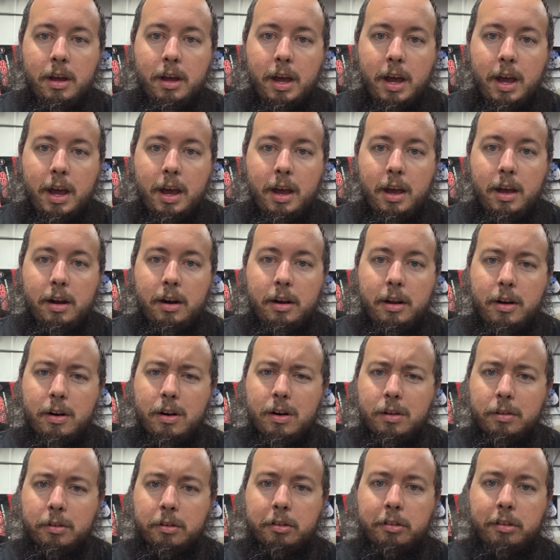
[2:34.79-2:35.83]
and they're
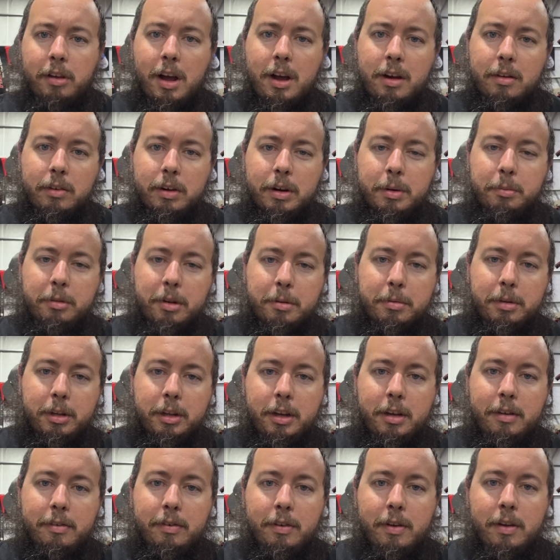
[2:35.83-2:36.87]
on stock rims, I
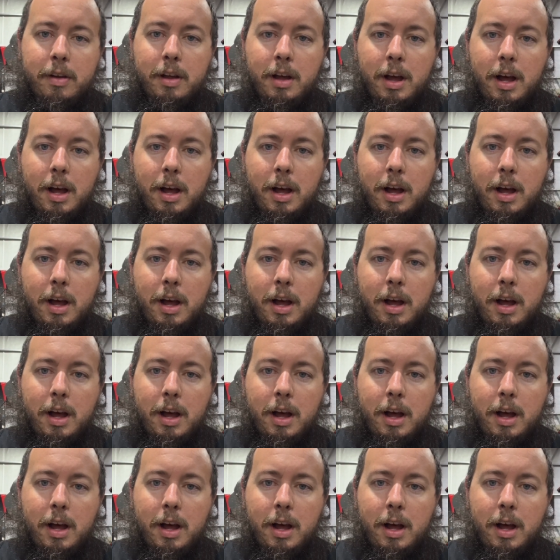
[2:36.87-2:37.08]
believe.